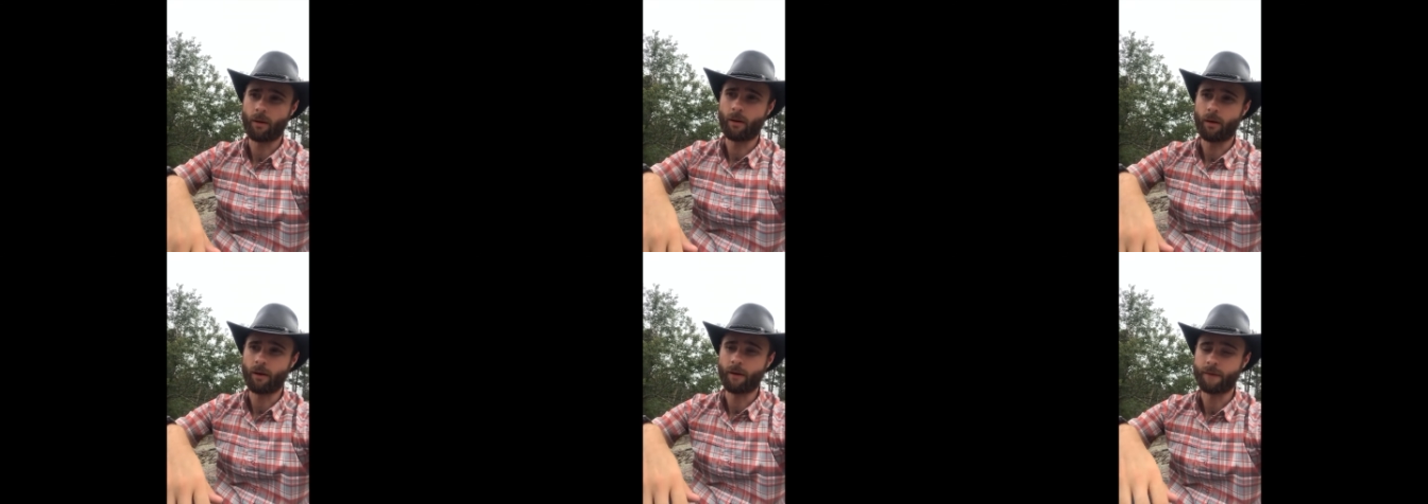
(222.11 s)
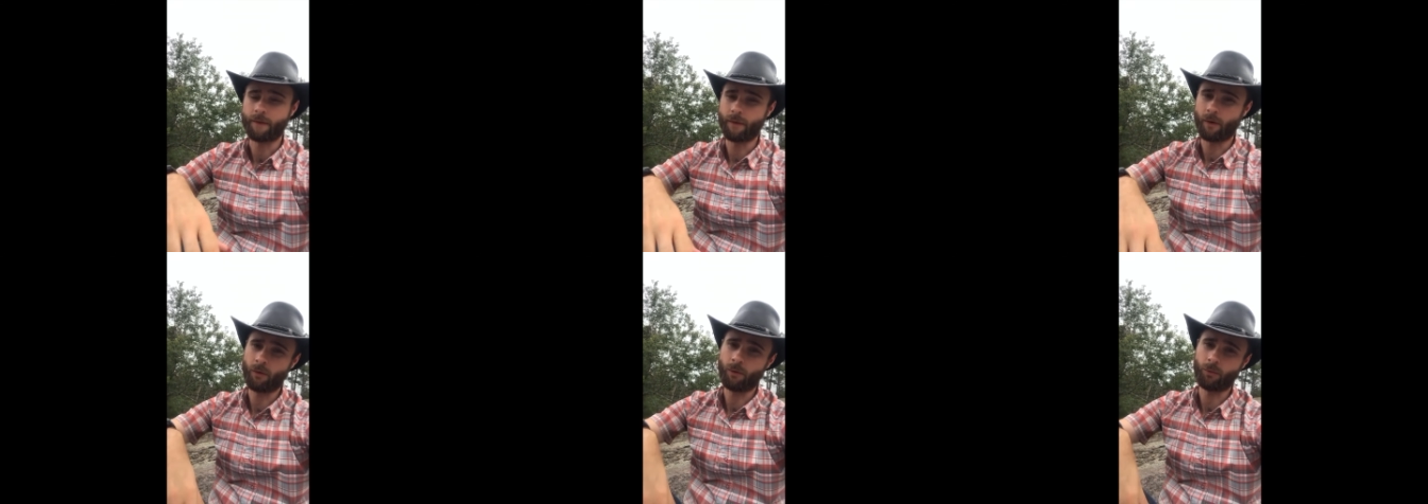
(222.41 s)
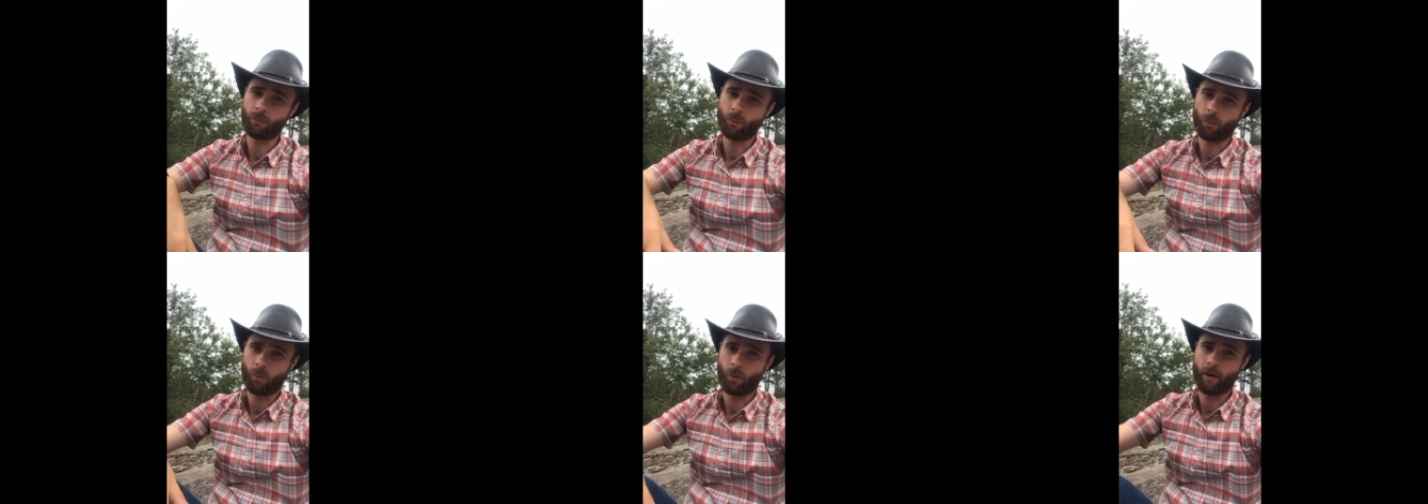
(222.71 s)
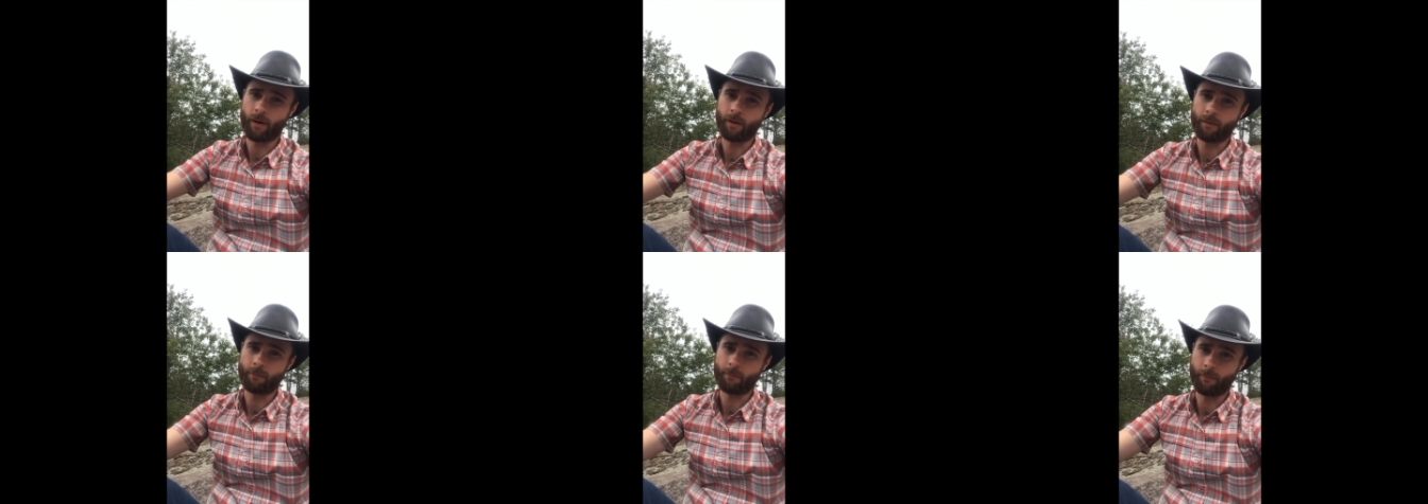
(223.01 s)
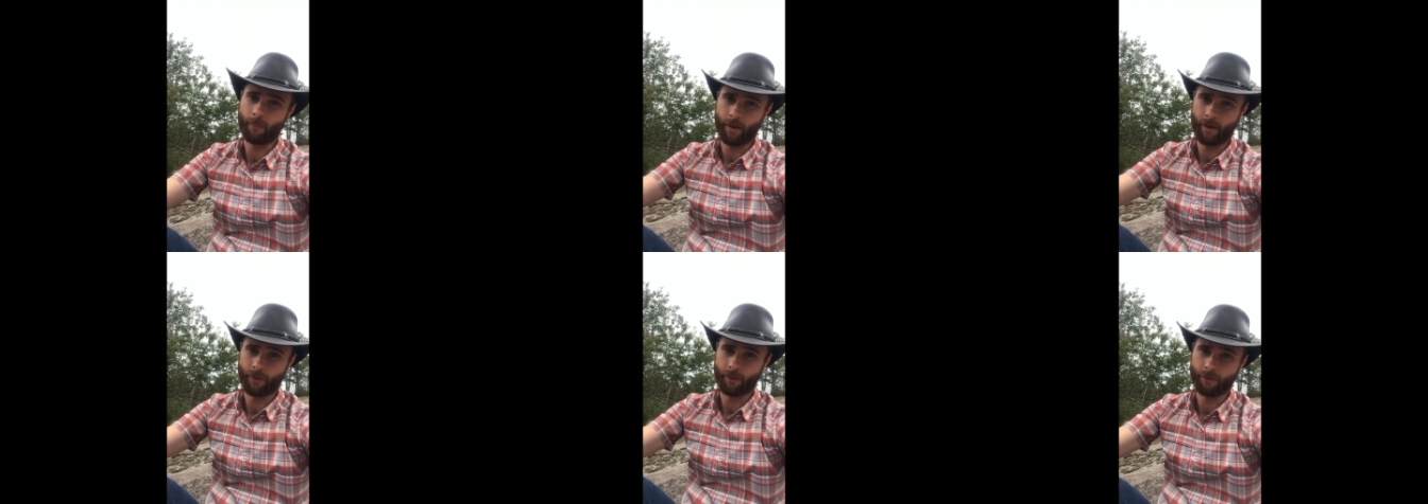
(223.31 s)
adult white
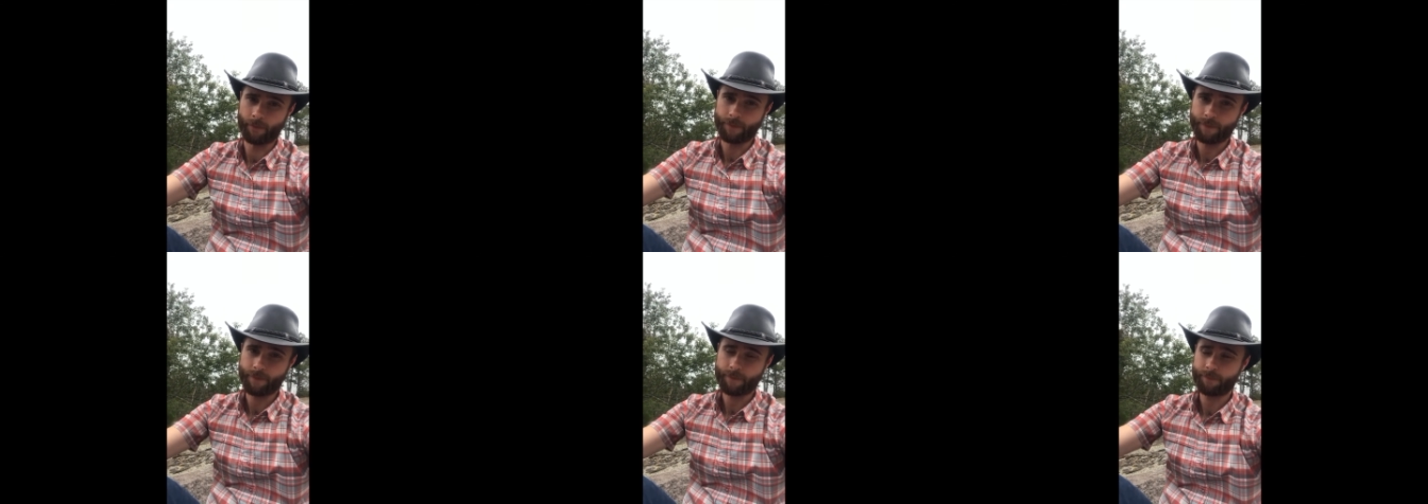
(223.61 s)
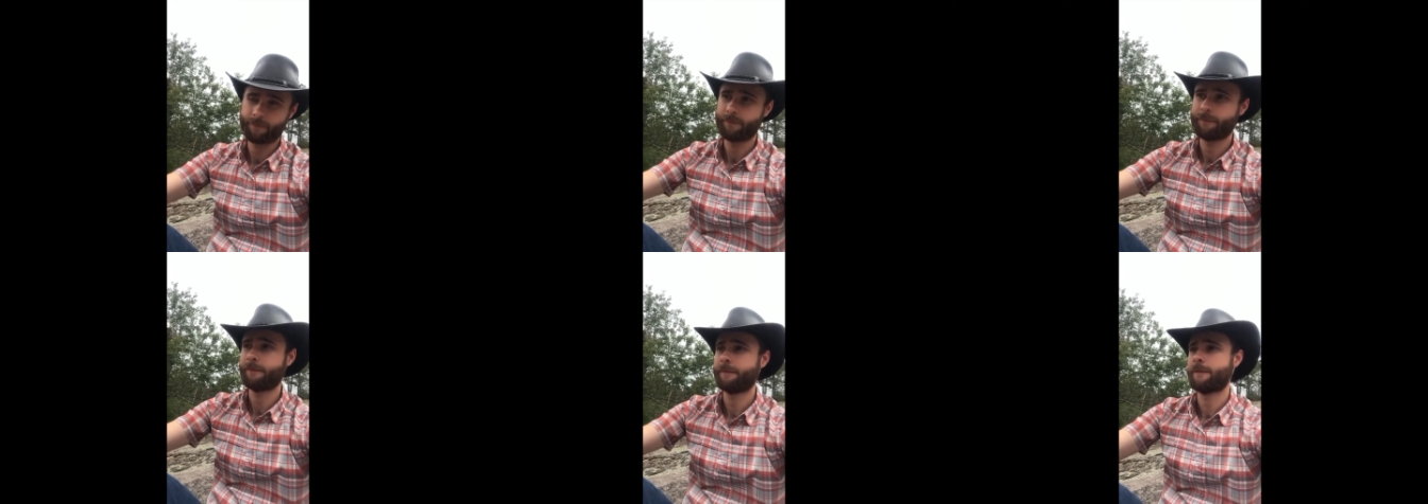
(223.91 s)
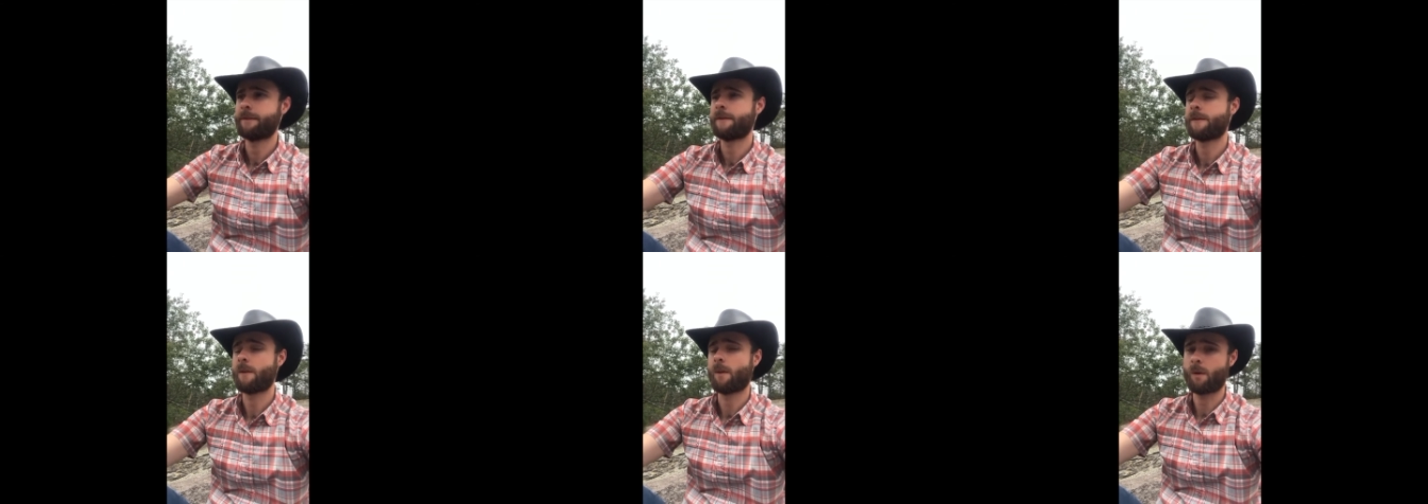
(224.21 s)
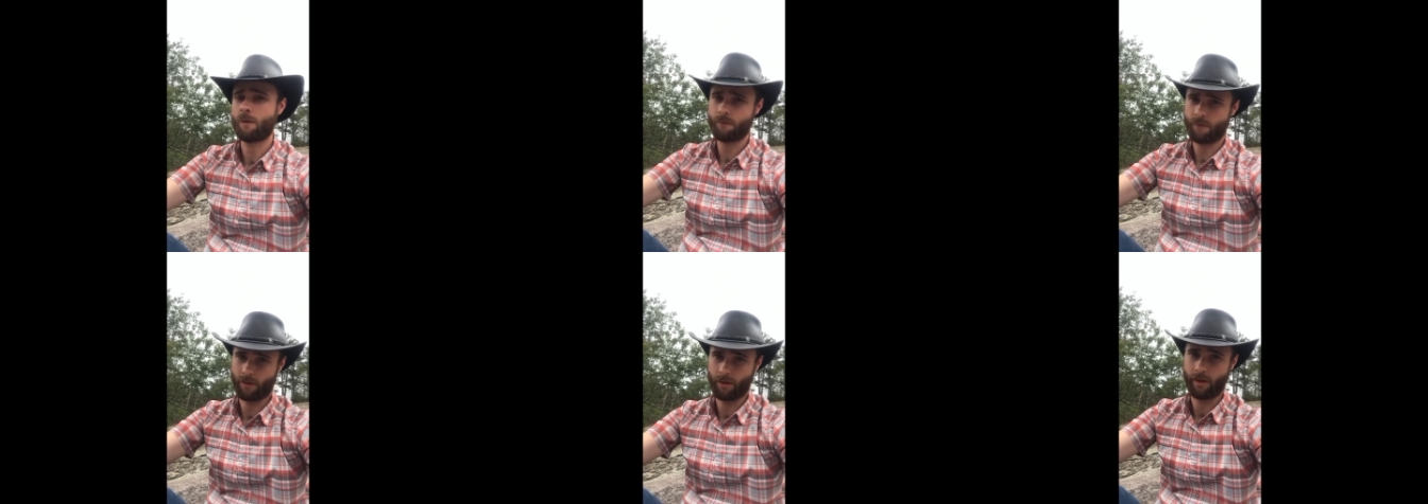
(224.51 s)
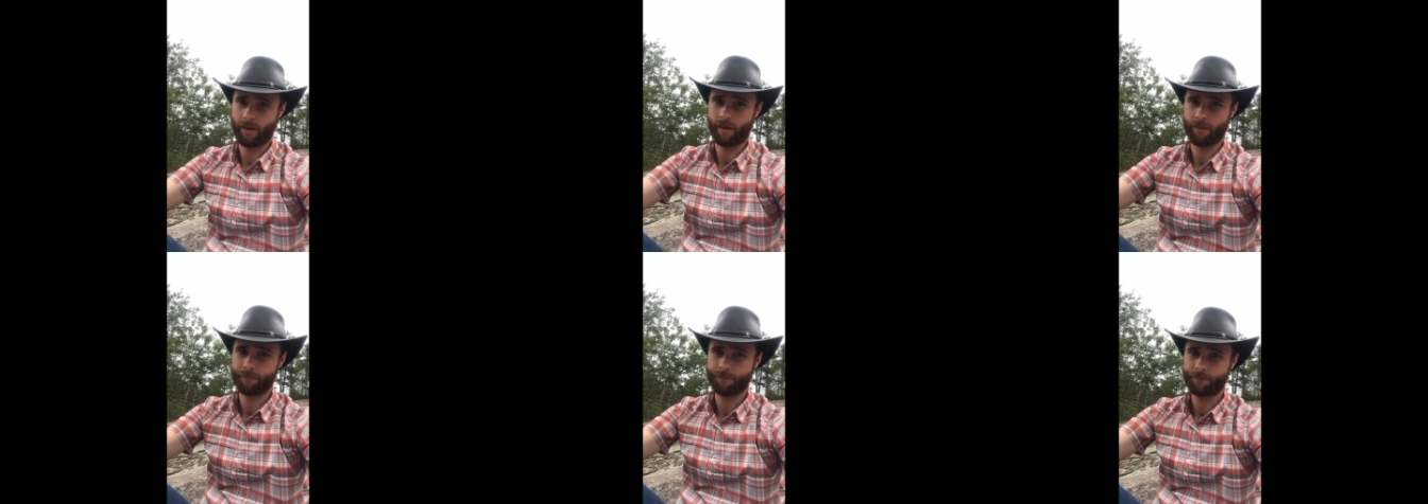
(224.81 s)
males to own the land.